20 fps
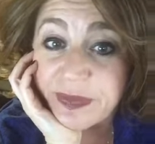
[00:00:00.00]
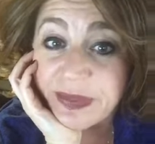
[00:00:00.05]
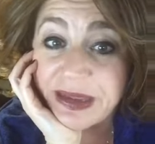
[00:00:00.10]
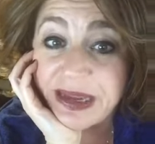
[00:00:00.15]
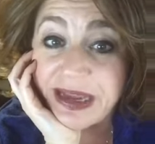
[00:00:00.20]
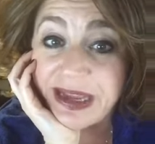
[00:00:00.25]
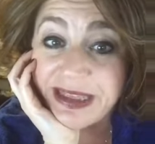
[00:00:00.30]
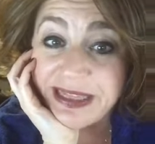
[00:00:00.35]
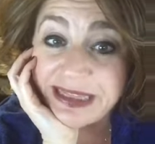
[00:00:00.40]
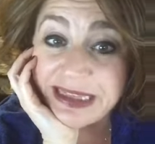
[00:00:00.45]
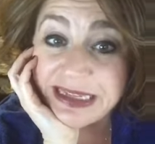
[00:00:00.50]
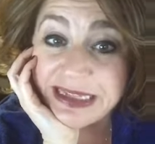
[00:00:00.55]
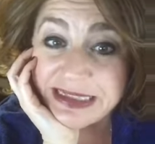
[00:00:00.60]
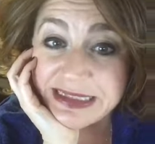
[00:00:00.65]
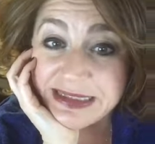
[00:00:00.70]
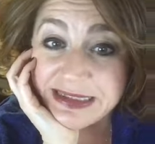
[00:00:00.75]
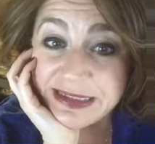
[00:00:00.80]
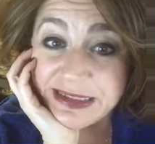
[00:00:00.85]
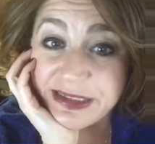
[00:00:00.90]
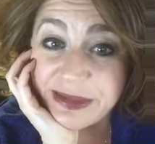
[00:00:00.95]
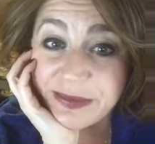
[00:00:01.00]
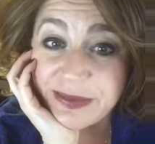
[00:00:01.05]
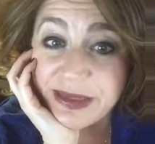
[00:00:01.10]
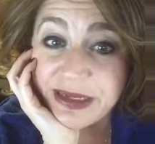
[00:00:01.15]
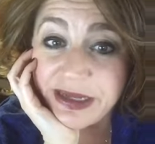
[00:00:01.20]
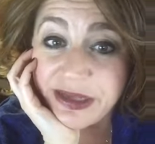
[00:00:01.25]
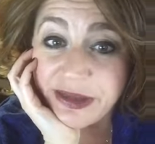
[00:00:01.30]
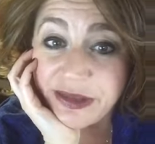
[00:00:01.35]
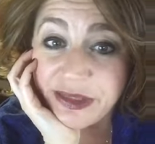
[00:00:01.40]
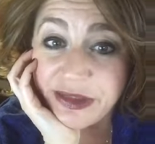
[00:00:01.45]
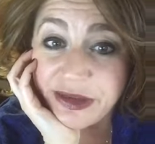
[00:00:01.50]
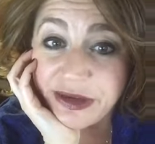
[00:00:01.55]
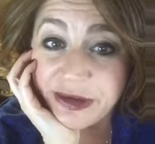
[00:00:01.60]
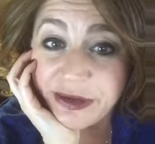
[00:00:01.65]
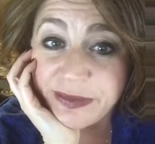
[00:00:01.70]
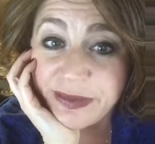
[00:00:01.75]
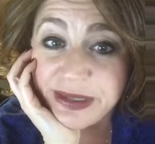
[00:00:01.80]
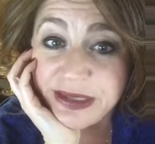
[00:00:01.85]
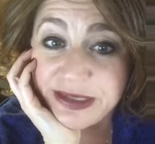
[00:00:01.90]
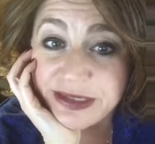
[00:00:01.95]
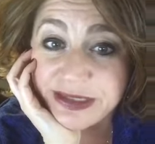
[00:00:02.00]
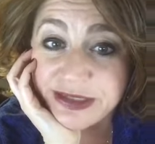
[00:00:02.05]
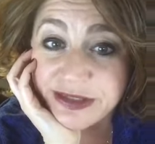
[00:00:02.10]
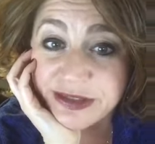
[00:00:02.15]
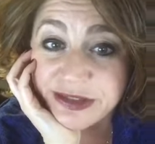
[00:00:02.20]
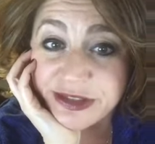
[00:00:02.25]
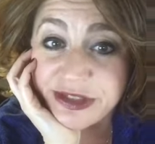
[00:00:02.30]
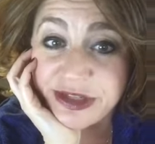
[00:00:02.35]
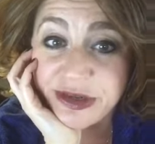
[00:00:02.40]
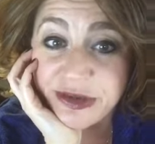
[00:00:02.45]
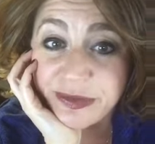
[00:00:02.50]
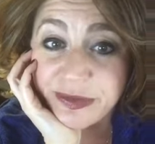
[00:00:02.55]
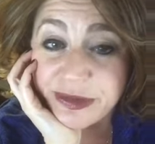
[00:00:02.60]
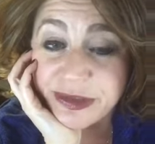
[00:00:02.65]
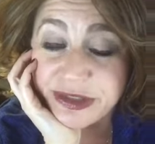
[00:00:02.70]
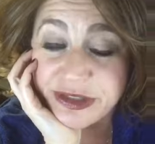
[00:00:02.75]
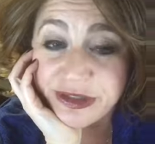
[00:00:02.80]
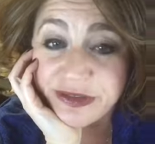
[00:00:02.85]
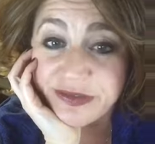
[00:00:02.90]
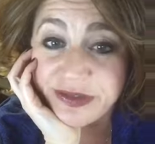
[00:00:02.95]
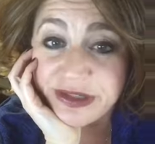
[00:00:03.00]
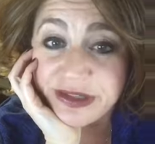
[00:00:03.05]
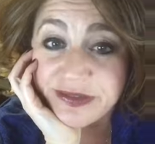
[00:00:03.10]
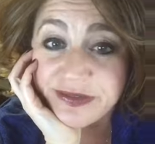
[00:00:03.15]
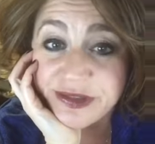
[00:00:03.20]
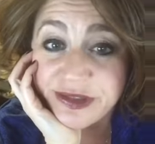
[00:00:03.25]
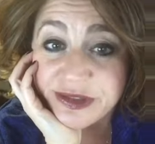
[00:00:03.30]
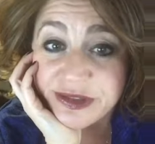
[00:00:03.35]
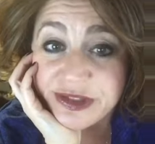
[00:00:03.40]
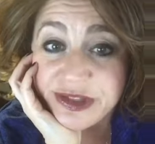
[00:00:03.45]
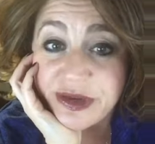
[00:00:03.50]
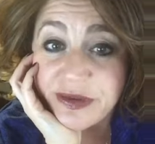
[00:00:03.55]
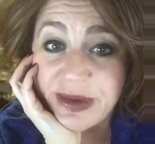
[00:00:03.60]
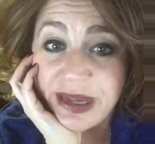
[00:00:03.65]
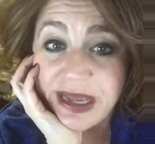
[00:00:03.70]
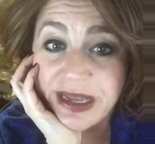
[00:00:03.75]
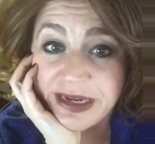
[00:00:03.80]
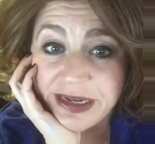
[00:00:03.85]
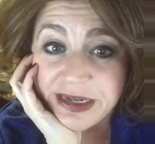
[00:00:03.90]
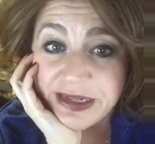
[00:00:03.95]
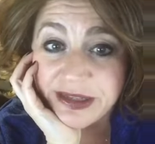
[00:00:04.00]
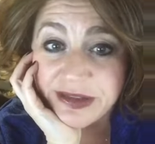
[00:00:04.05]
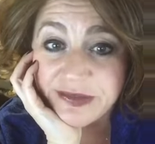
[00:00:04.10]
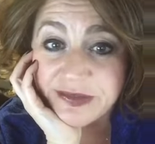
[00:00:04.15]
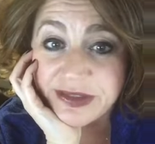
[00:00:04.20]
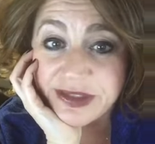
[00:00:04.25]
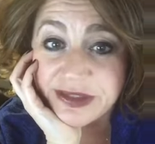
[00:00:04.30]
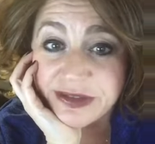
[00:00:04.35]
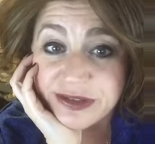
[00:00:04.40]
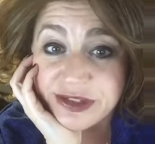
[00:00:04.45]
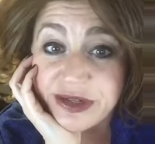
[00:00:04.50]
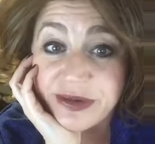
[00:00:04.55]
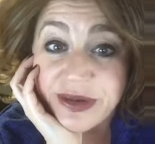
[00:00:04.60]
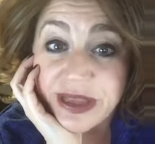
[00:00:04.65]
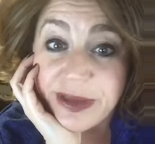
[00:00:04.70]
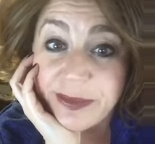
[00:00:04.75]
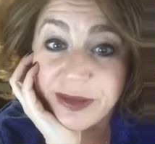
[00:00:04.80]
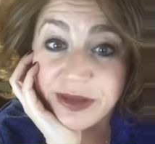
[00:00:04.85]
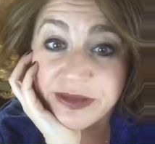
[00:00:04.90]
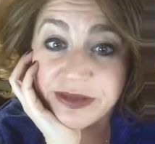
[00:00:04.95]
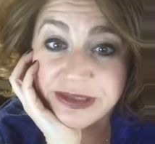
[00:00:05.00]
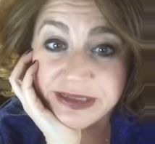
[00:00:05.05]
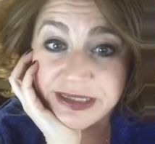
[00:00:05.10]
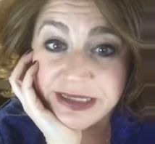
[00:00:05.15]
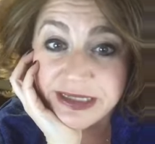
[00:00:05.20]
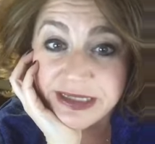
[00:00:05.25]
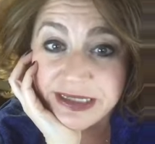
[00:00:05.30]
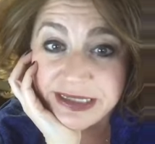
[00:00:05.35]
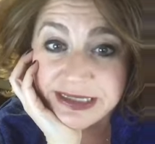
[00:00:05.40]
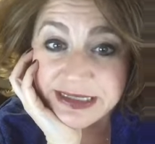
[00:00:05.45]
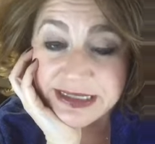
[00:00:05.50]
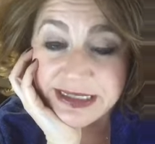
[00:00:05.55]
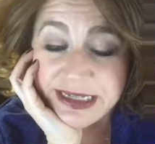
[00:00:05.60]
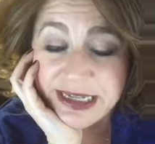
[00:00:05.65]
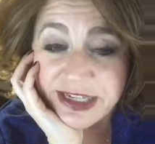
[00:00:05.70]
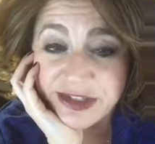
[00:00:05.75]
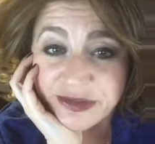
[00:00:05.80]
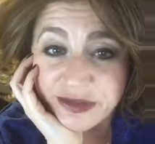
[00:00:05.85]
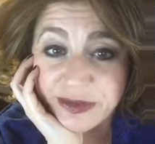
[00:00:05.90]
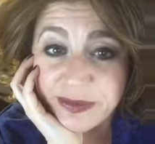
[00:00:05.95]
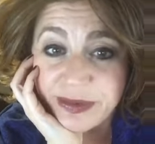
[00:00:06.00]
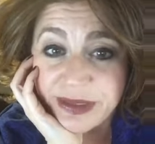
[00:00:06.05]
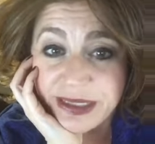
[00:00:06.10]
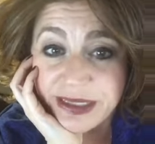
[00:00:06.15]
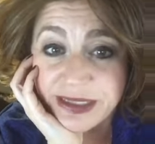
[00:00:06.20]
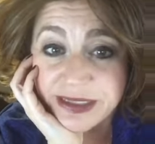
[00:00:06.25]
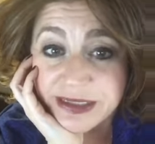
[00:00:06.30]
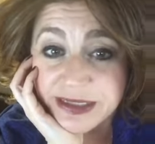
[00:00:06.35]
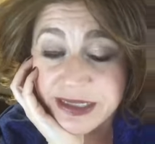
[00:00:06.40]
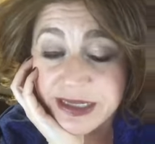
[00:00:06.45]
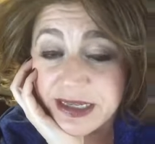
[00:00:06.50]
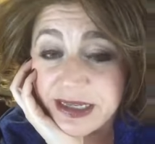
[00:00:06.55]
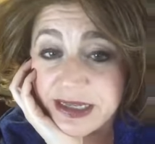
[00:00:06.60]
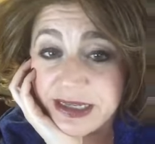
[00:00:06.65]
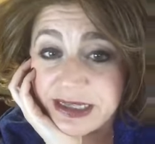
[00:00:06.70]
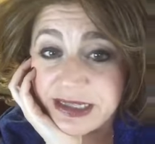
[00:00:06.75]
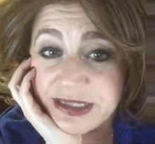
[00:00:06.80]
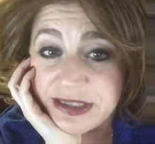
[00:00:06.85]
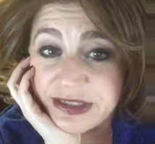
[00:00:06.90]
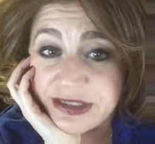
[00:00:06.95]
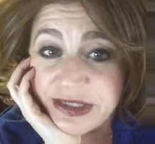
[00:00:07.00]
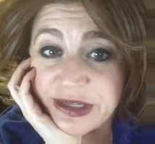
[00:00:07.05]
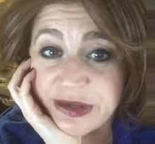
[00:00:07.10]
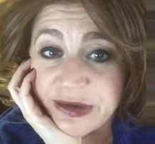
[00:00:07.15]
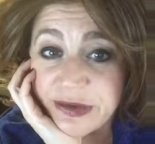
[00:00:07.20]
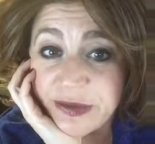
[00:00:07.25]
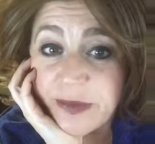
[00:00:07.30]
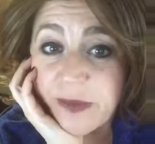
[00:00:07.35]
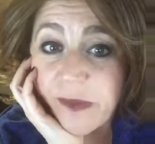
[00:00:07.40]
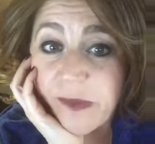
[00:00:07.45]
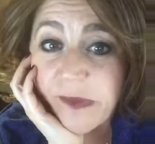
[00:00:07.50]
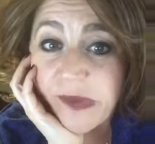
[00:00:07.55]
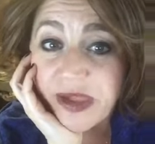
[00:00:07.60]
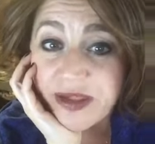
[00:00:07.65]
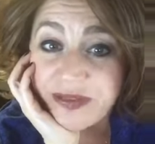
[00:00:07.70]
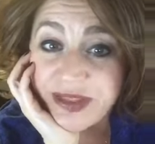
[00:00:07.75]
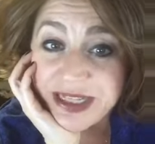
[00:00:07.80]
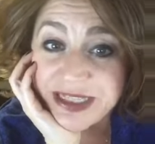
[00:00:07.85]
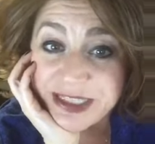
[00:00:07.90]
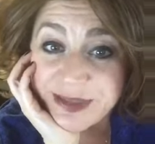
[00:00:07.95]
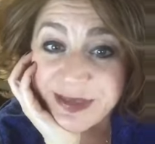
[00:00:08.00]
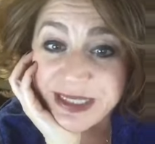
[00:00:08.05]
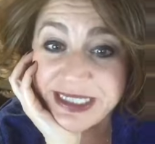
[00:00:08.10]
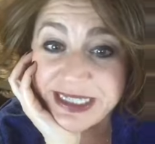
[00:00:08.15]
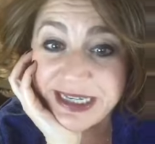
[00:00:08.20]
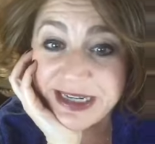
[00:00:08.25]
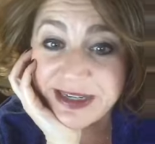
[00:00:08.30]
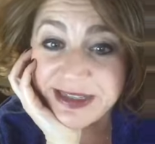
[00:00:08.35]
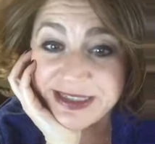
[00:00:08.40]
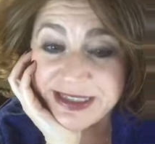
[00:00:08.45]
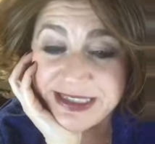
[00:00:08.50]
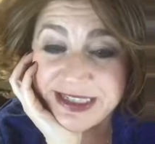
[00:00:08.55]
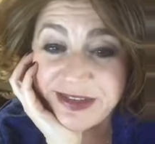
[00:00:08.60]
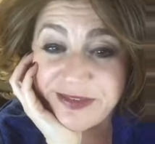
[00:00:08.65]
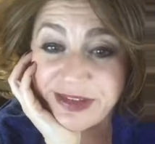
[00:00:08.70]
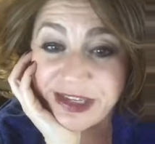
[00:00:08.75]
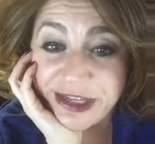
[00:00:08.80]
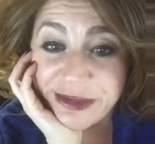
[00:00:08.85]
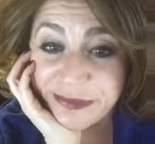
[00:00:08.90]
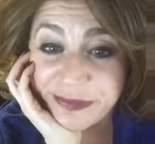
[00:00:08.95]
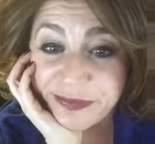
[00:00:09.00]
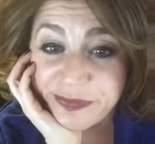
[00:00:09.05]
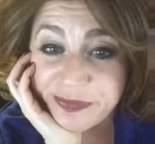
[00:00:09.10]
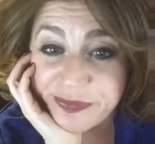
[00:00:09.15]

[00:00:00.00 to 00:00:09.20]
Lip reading: I think it's a little bit healthier because there's no preservatives, there's no additives, there's no chemicals in it. It's a natural plant. So that's my take on stevia.